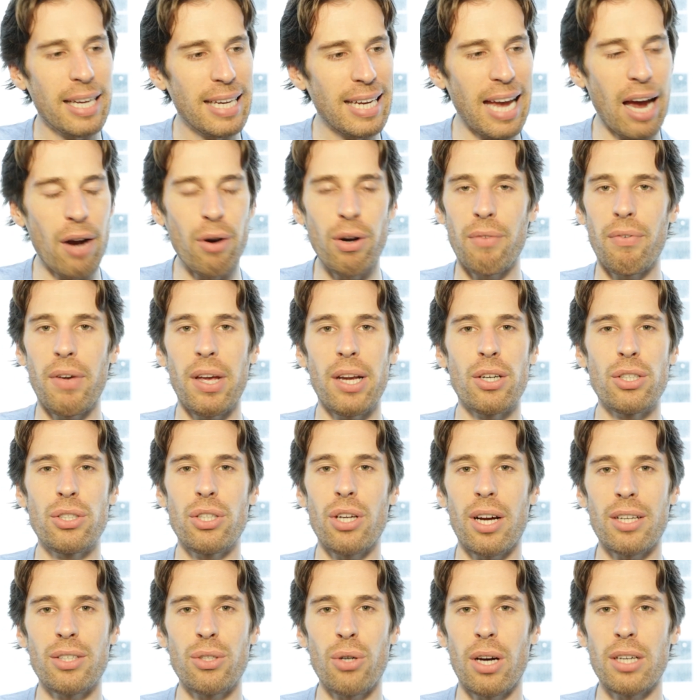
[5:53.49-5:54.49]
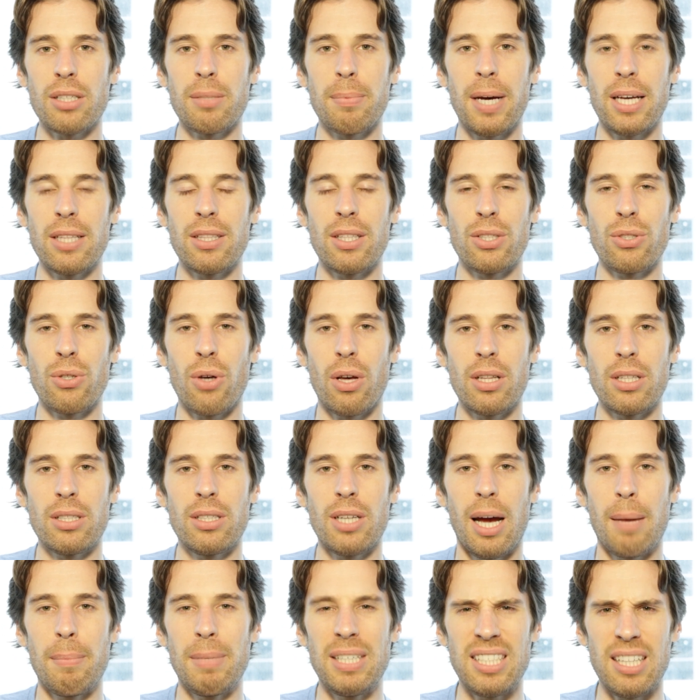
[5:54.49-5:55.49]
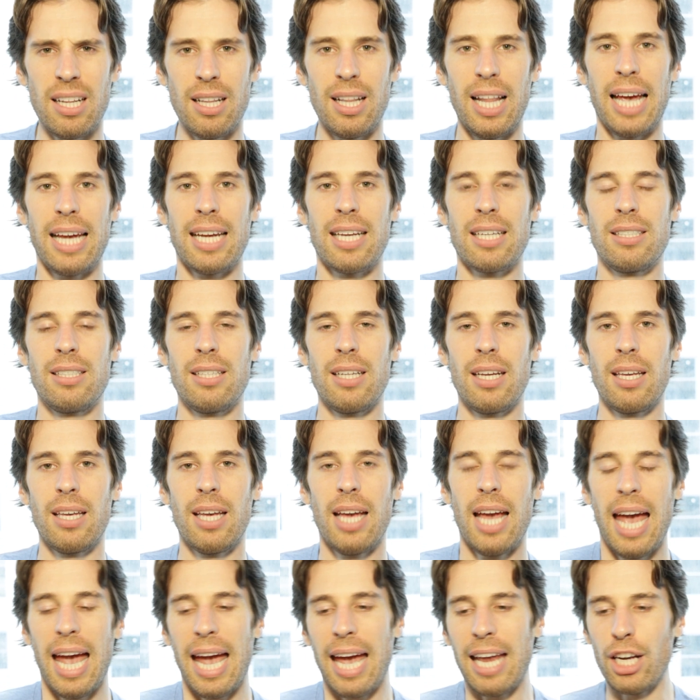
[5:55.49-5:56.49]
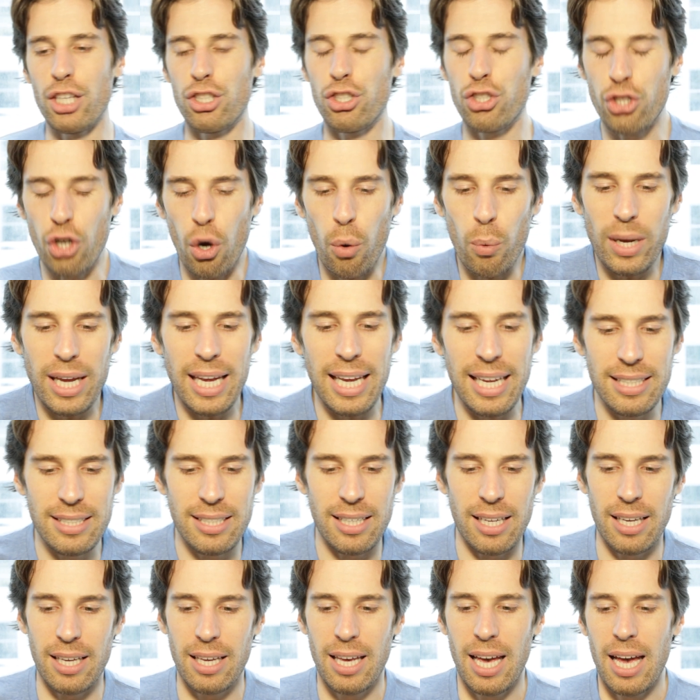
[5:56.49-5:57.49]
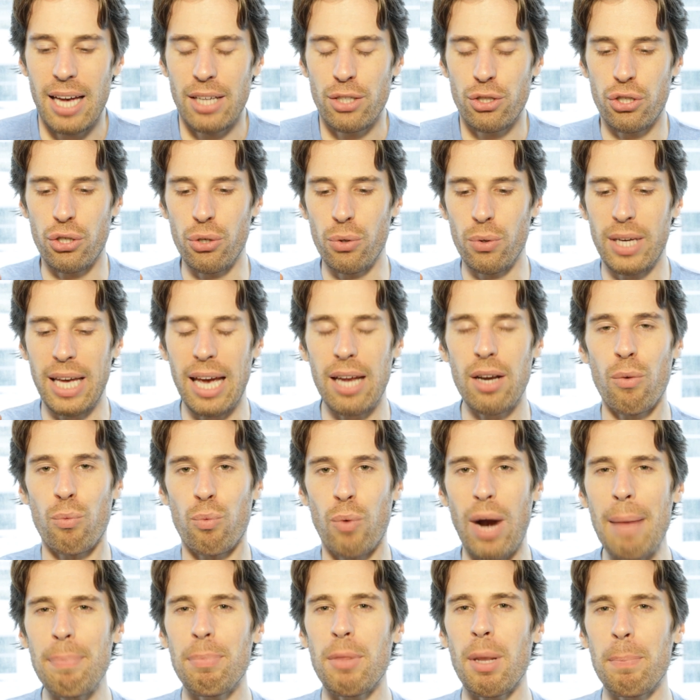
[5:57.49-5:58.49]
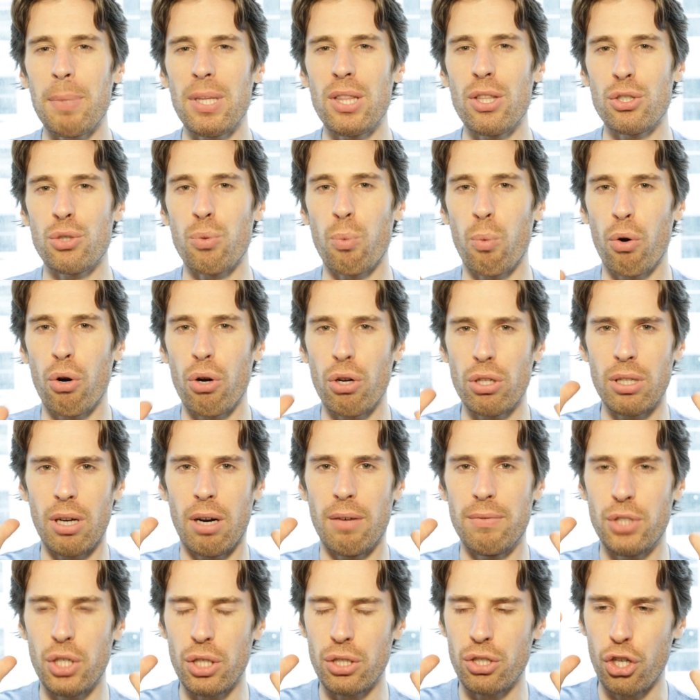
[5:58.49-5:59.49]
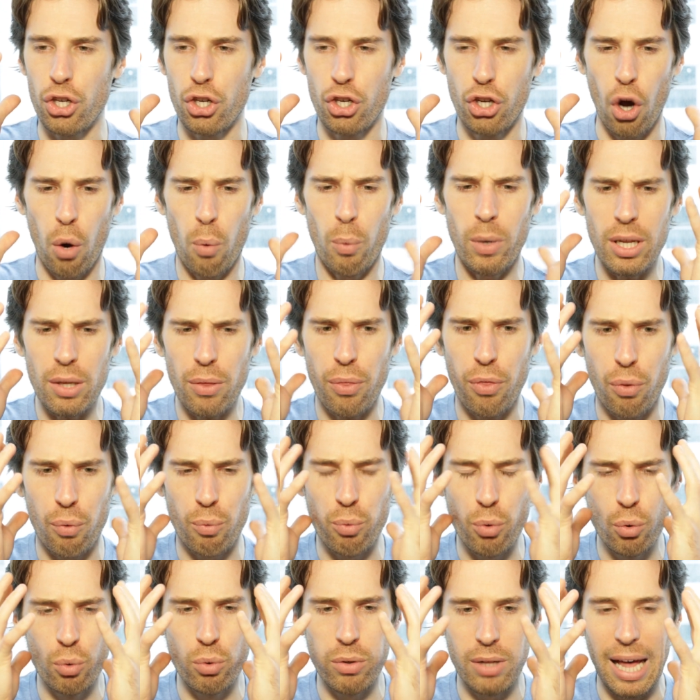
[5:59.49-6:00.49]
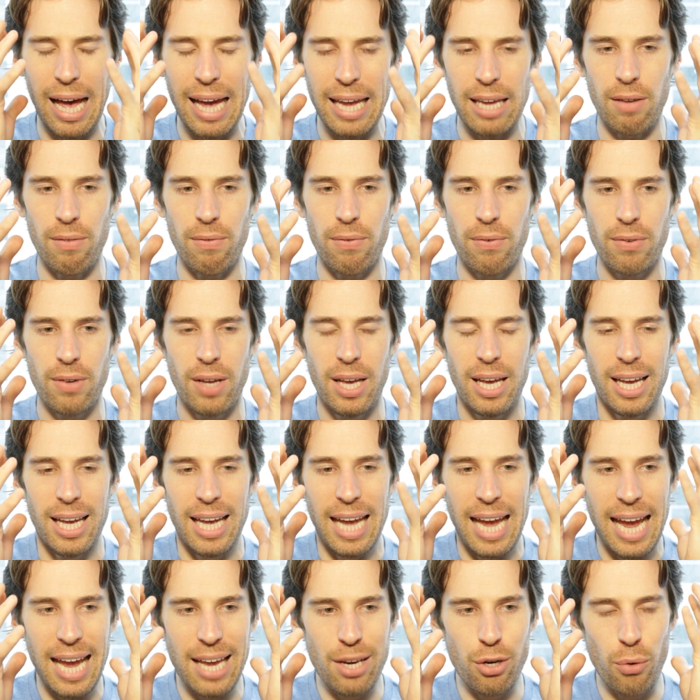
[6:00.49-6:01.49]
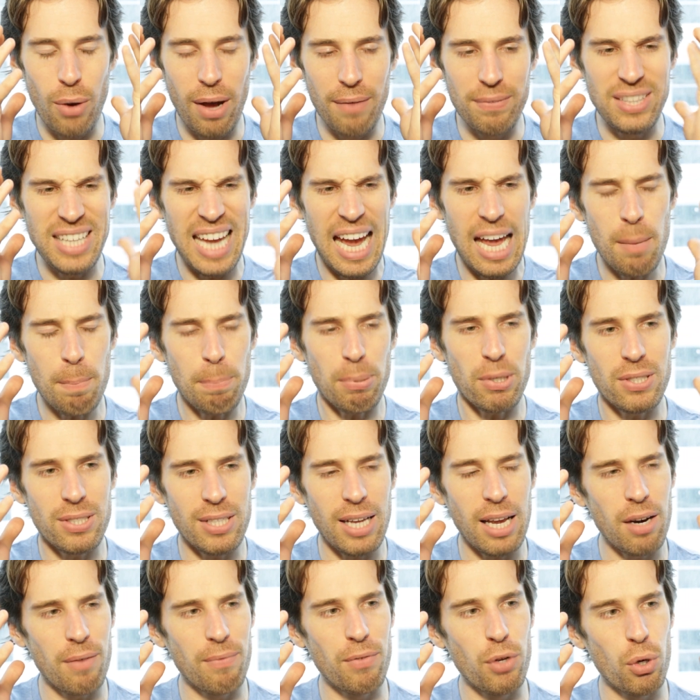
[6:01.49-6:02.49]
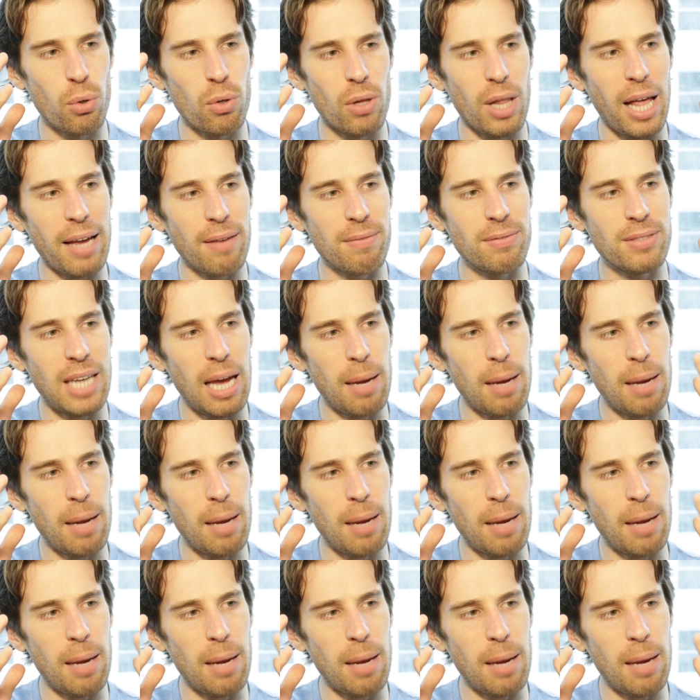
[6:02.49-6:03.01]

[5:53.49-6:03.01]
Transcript: Gary Vaynerchuk talks about this all the time, is legacy. And it's so easy to get wrapped up in this world of just going through life. And you have 10% of your life.